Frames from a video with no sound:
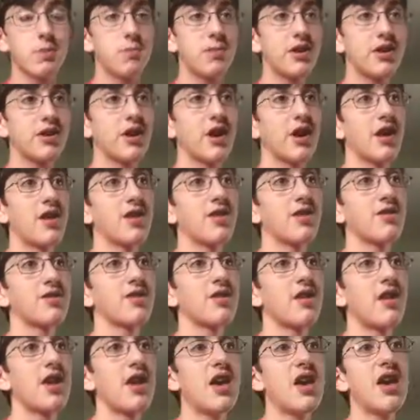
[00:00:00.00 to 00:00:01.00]

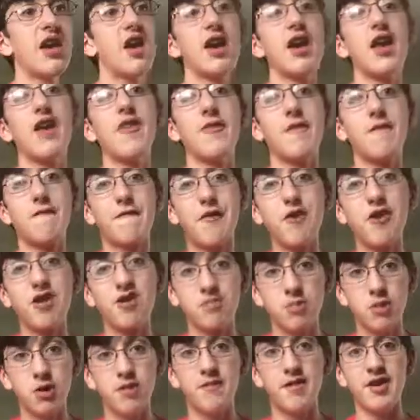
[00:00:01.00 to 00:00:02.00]
Because in the
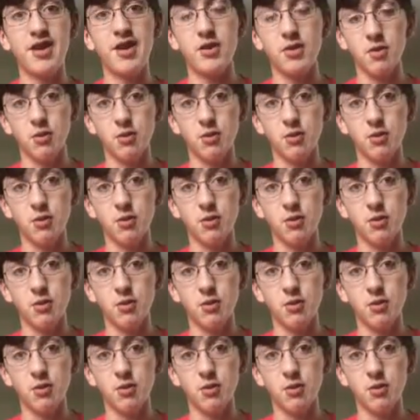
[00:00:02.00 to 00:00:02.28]
first movie,